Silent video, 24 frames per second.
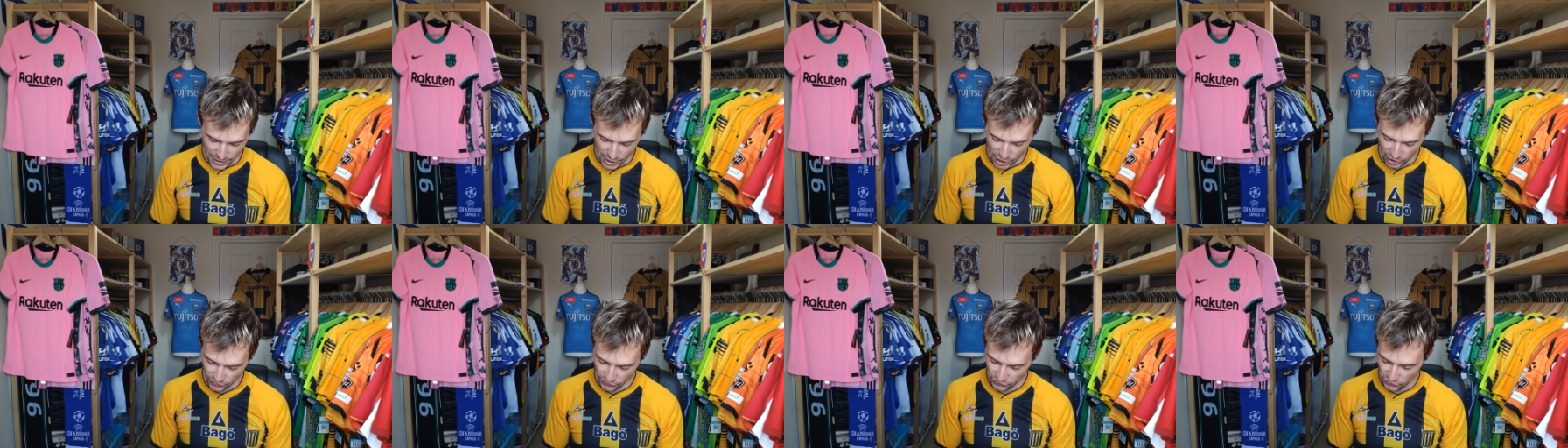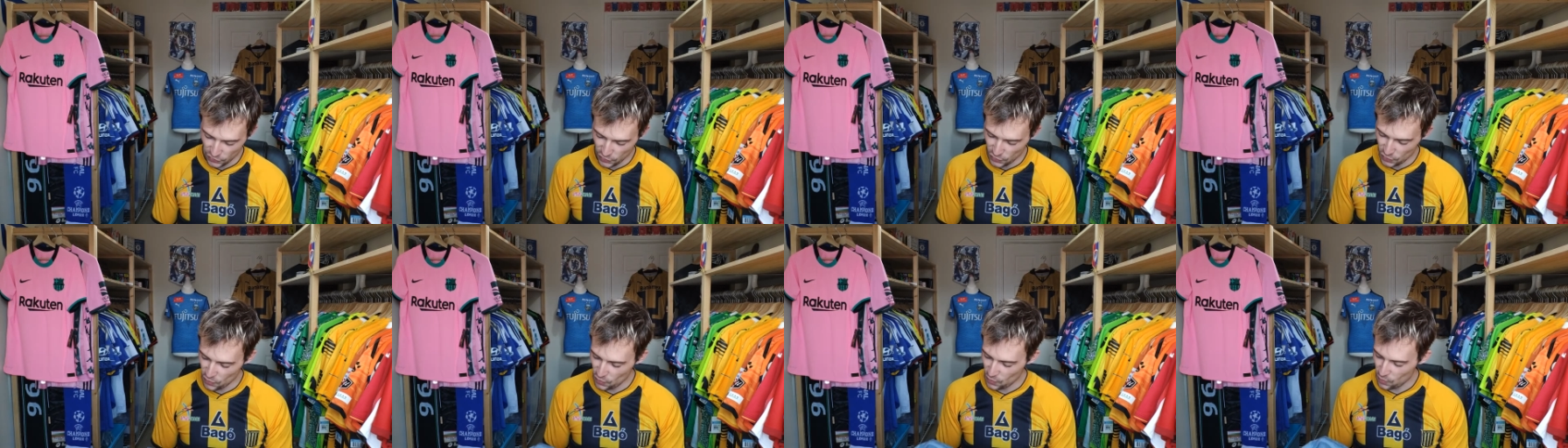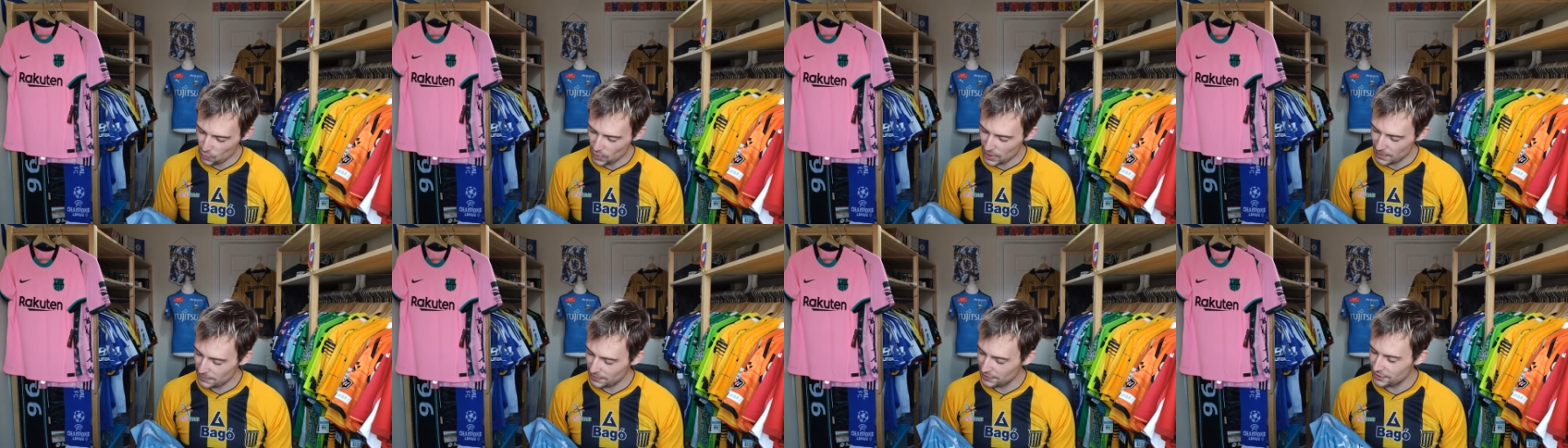So
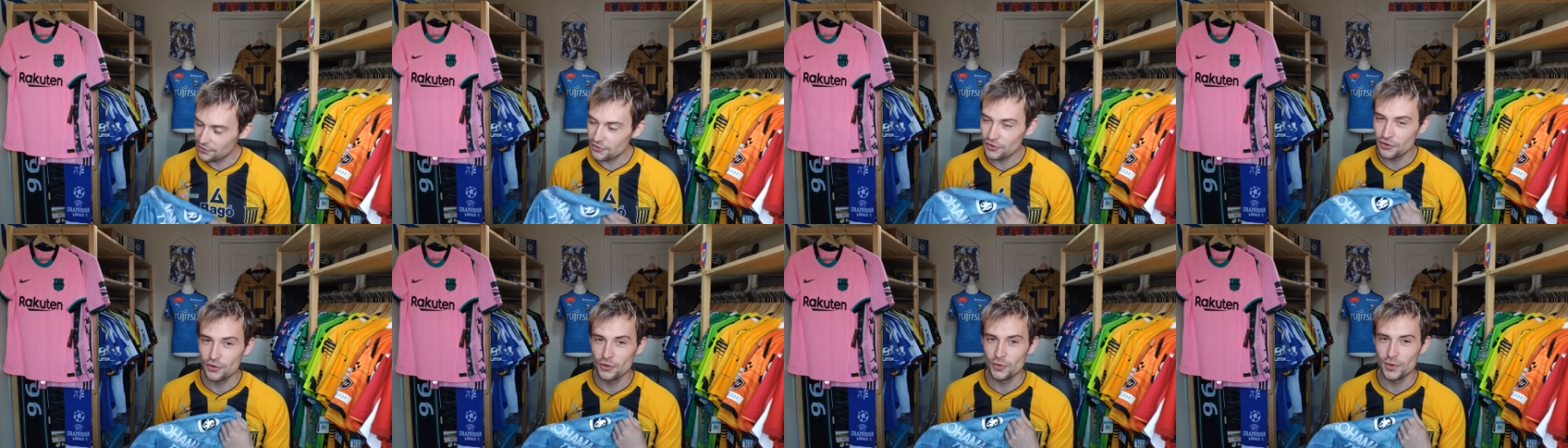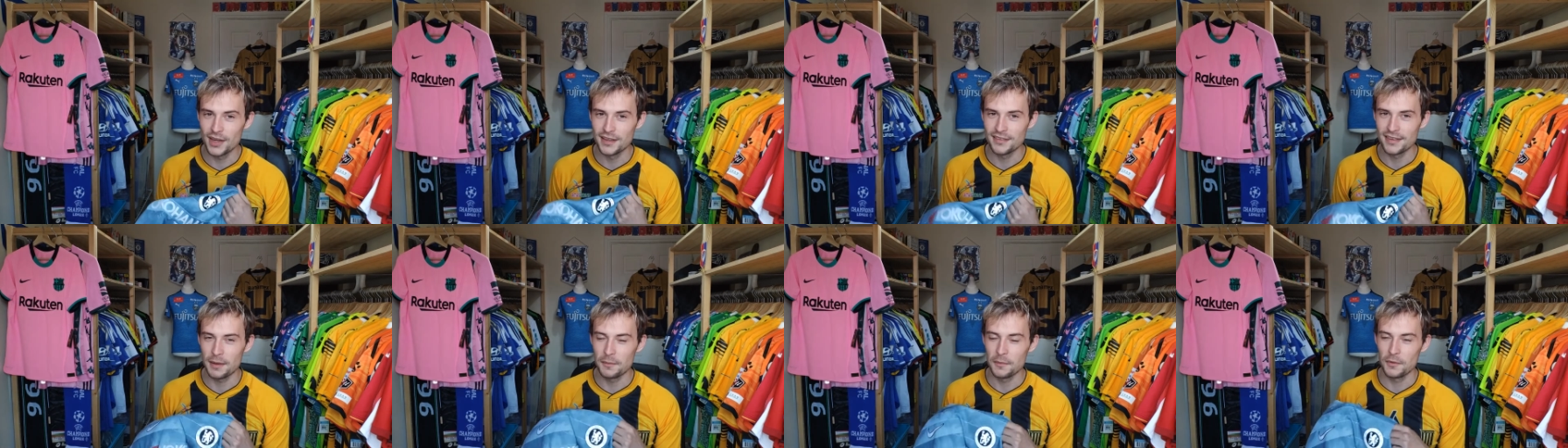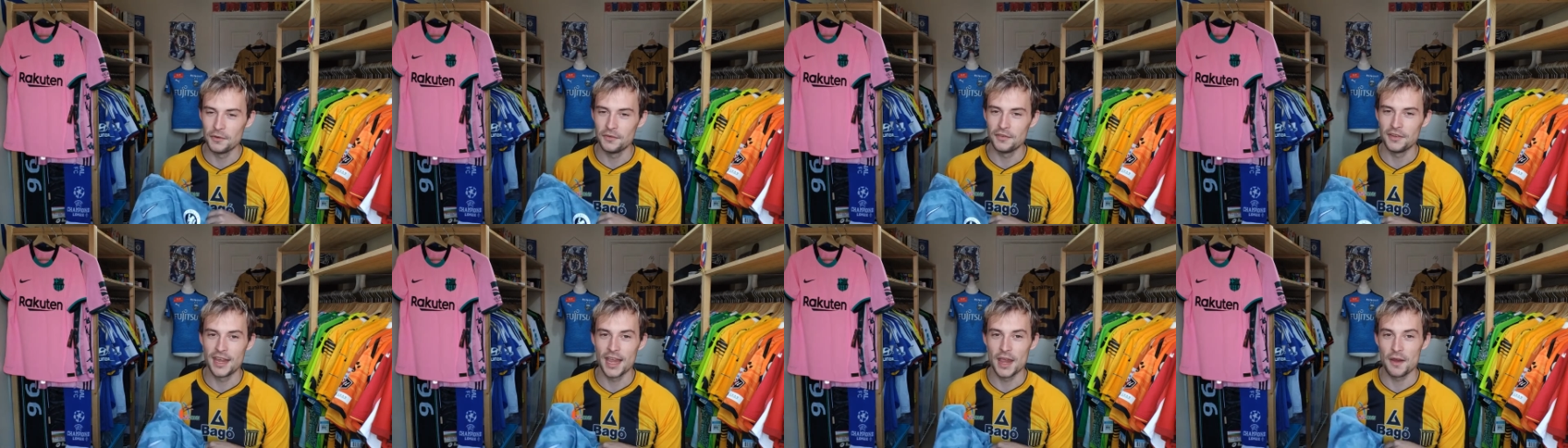what I'm going to do is I'm
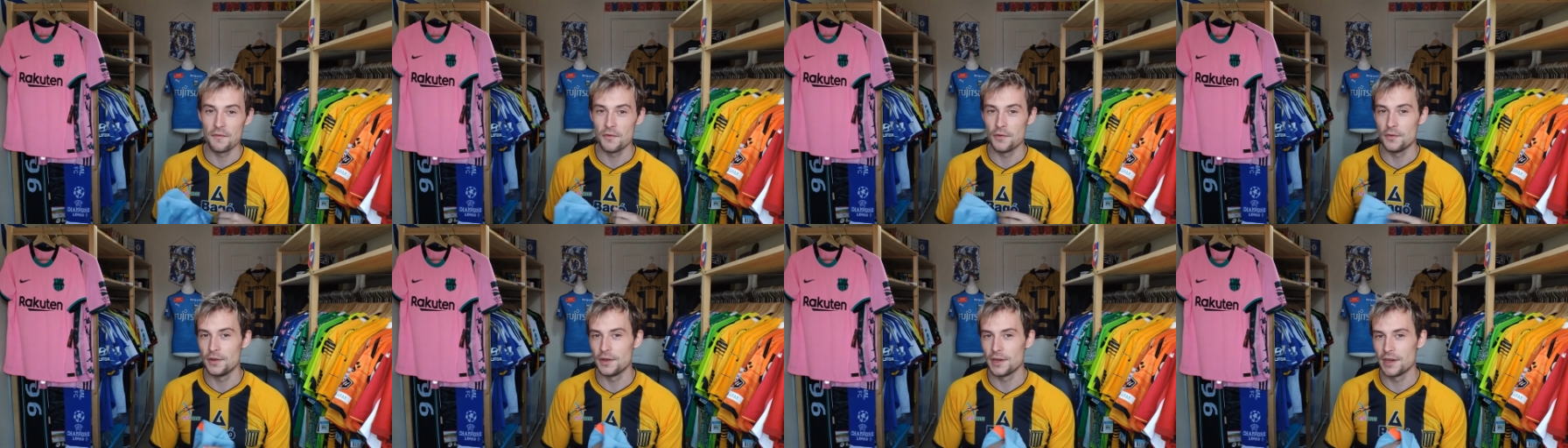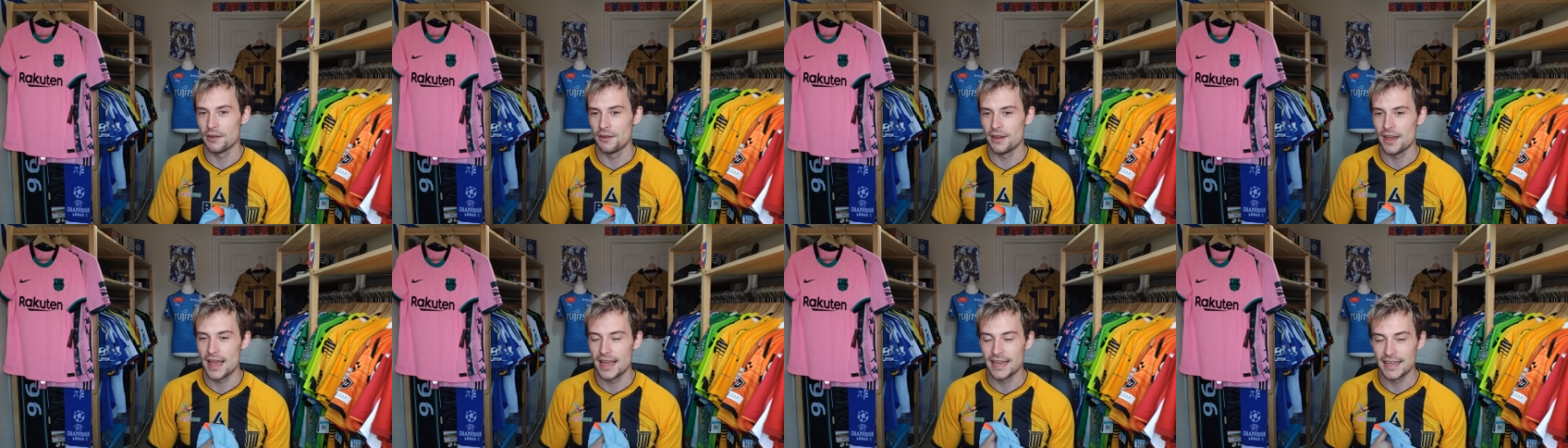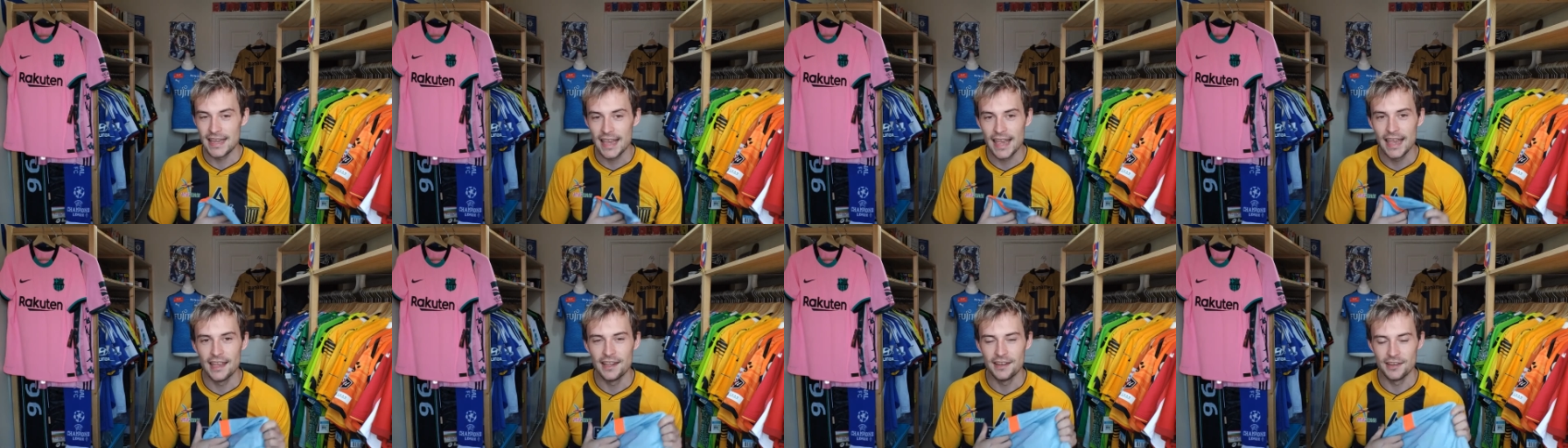going to get Rudiger
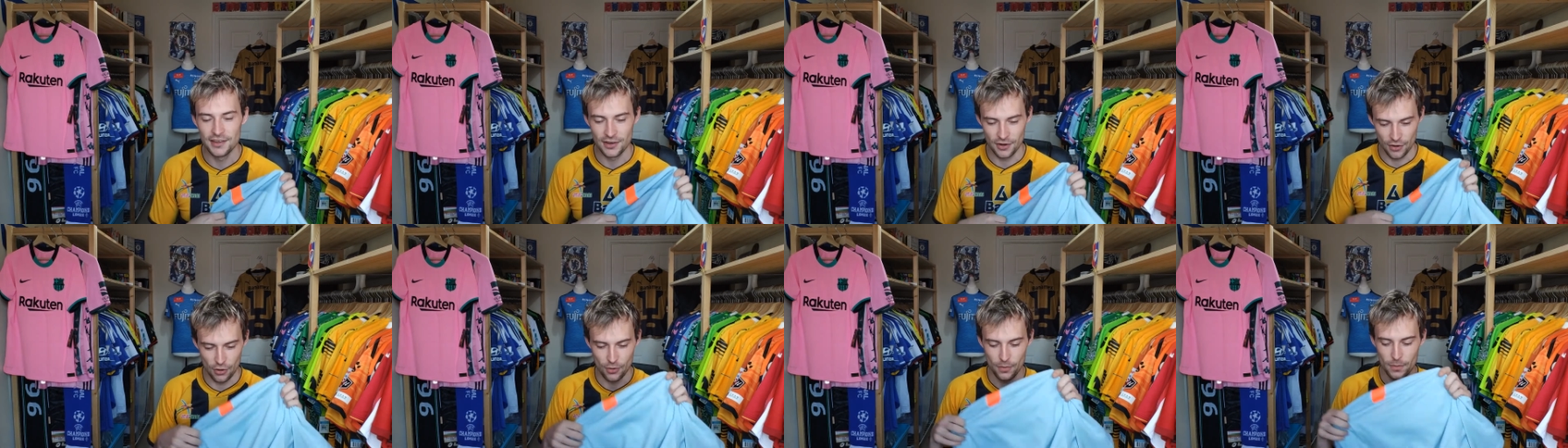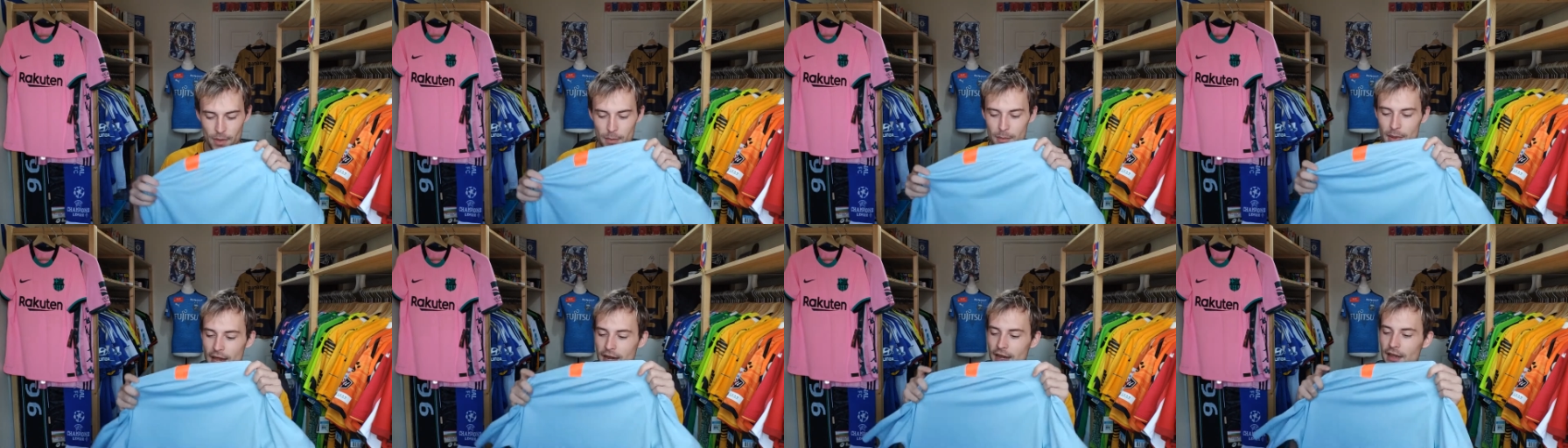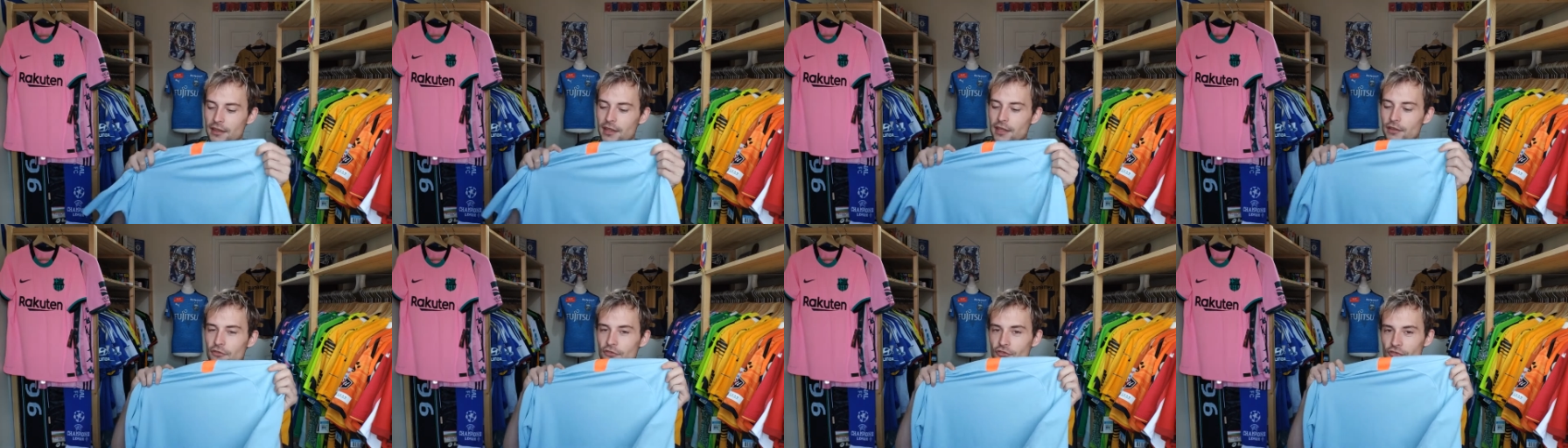again on the back of
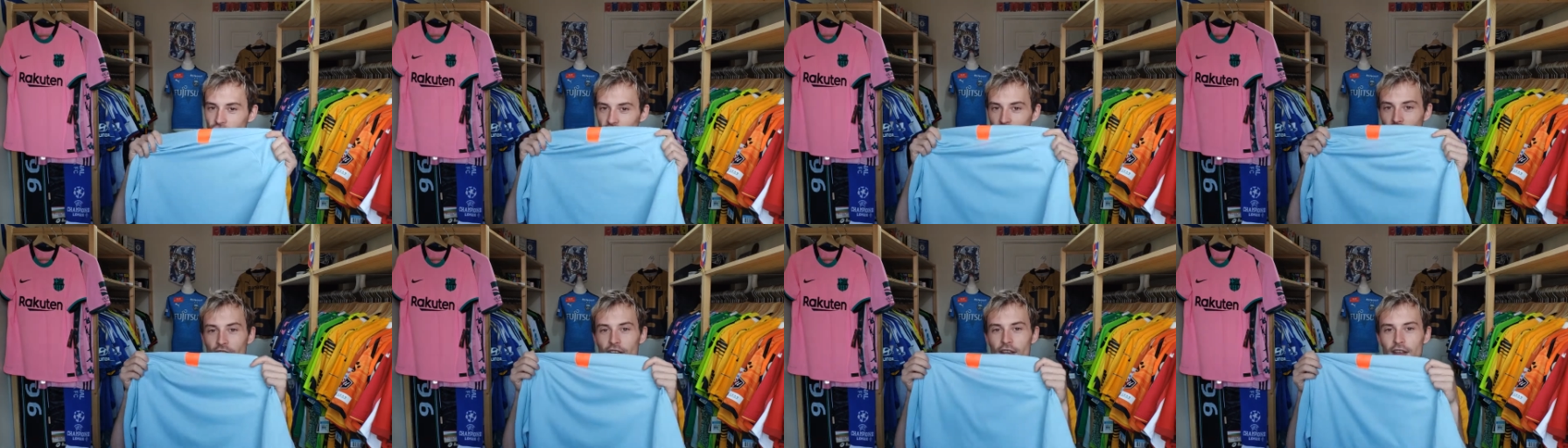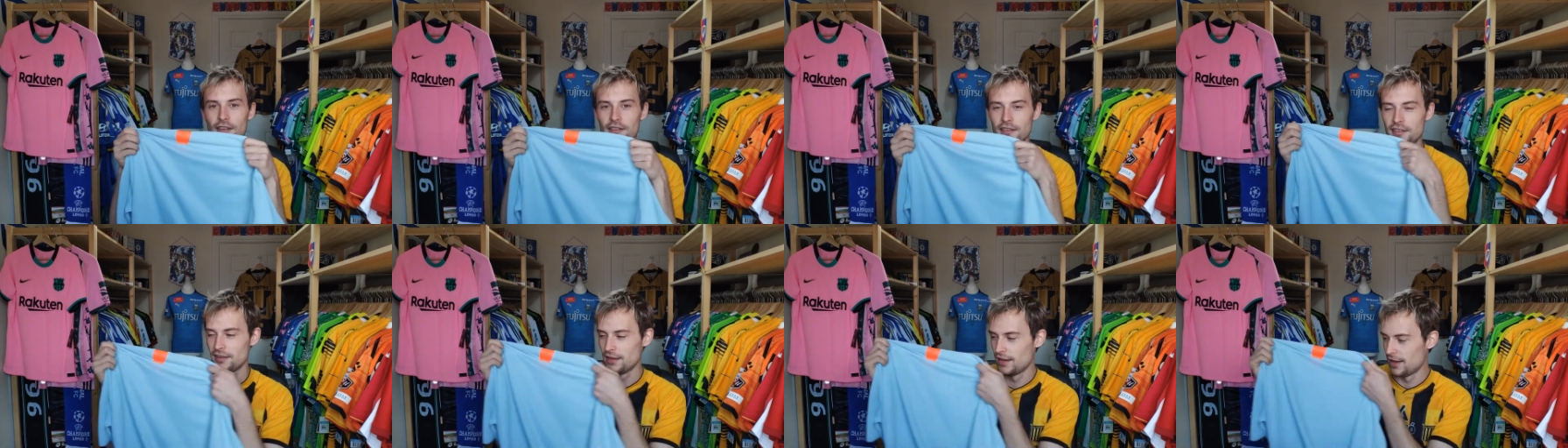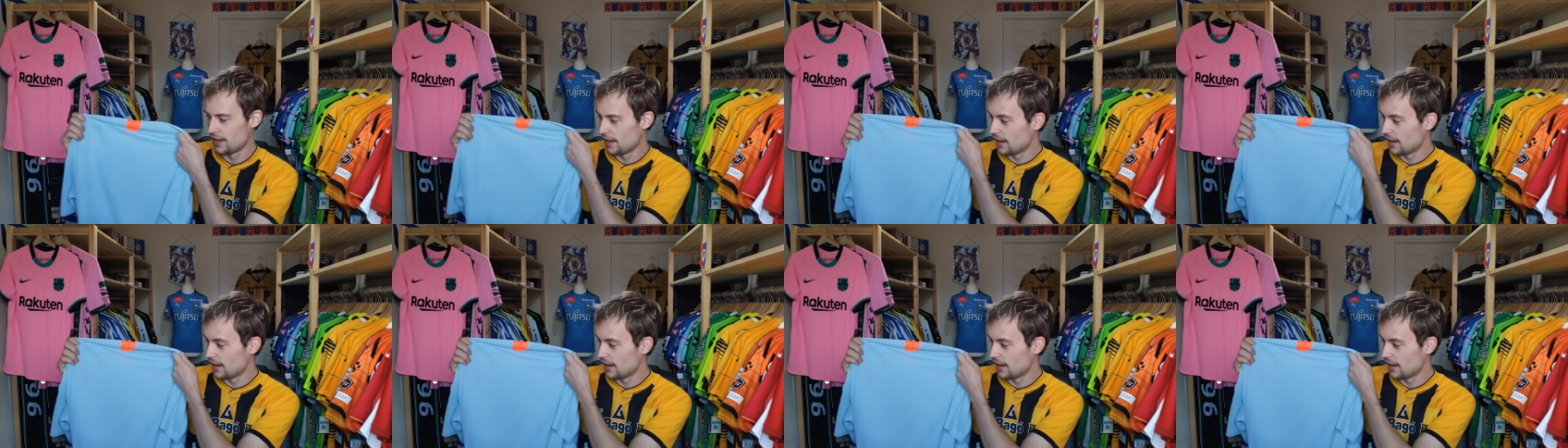this shirt.